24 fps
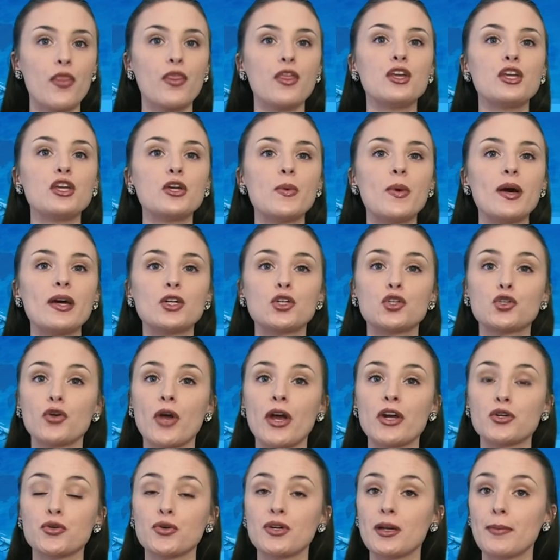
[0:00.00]
The U.S.
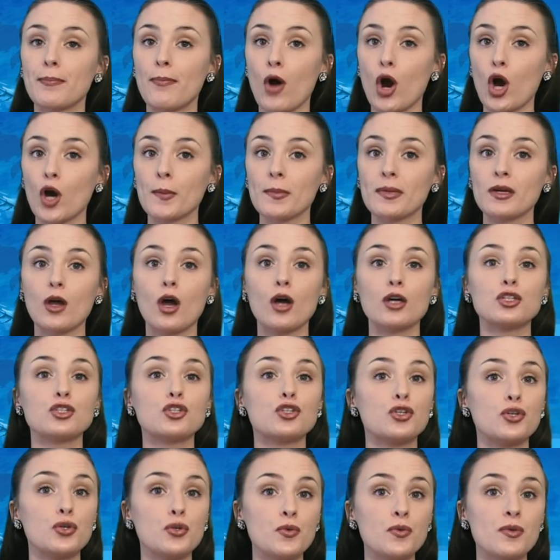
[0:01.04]
Treasury Department on
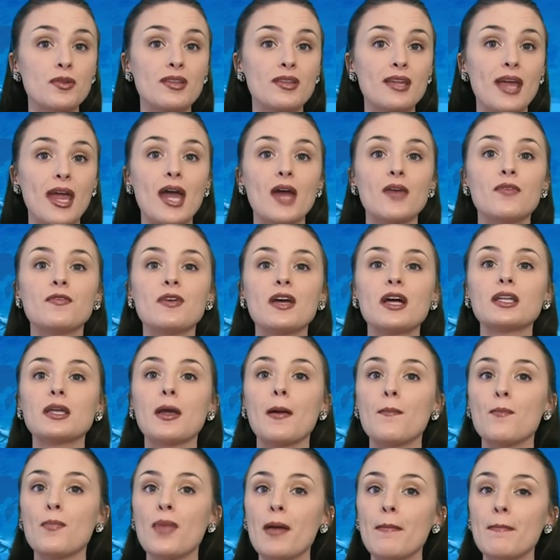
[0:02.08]
Tuesday unveiled
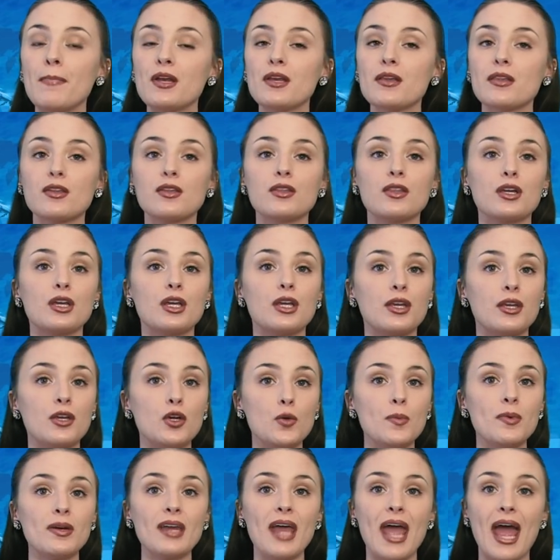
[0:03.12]
amendments to the
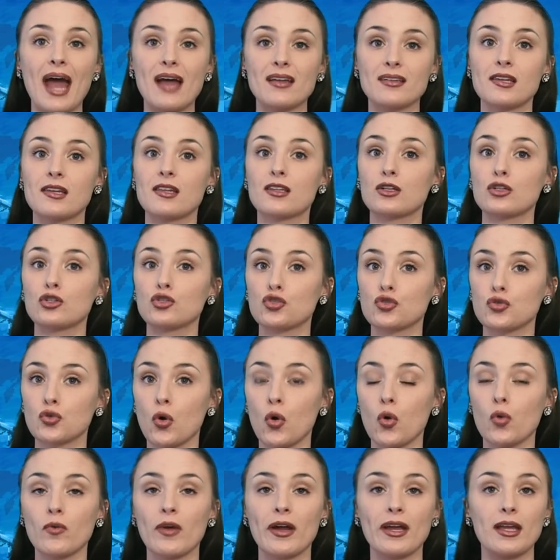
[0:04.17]
Cuban Assets
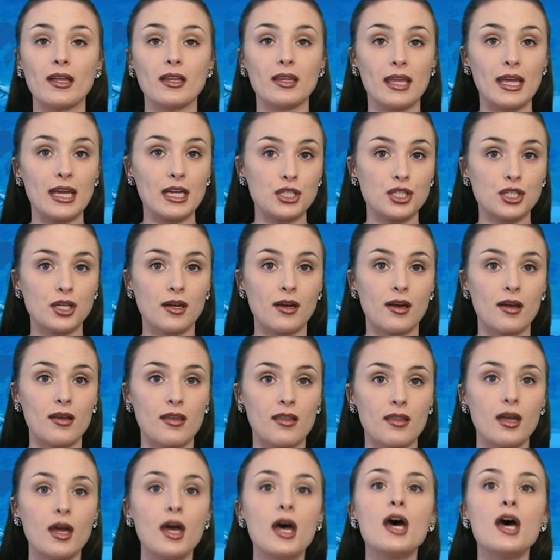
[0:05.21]
Control Regulations